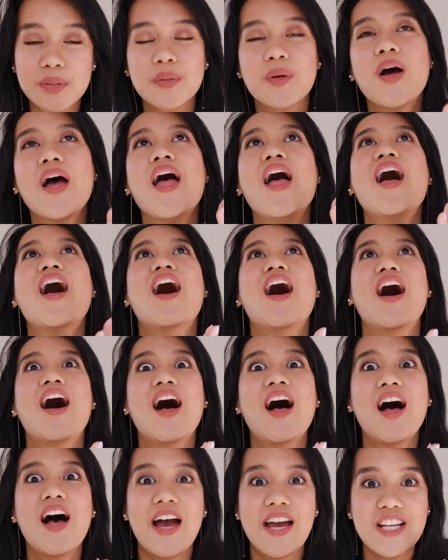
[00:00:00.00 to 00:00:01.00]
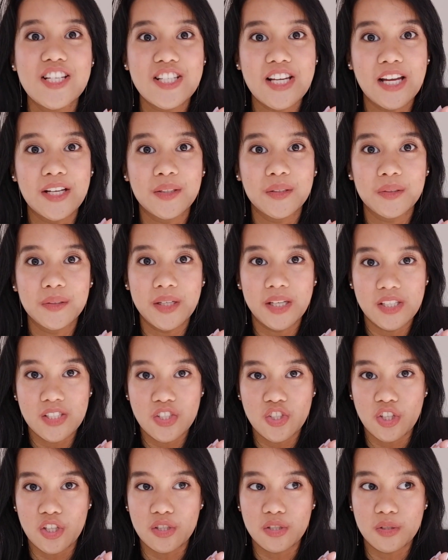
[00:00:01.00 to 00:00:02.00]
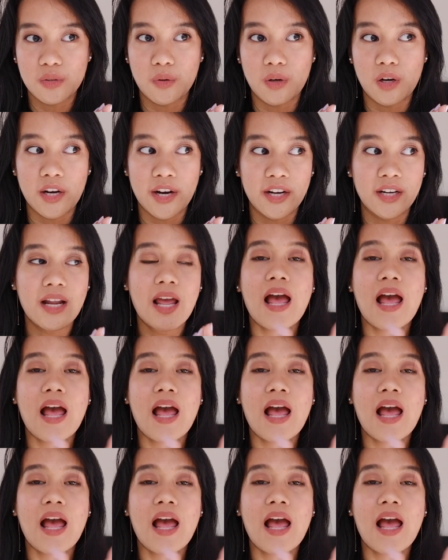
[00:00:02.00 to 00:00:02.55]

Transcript: So eyeshadow is just so hard.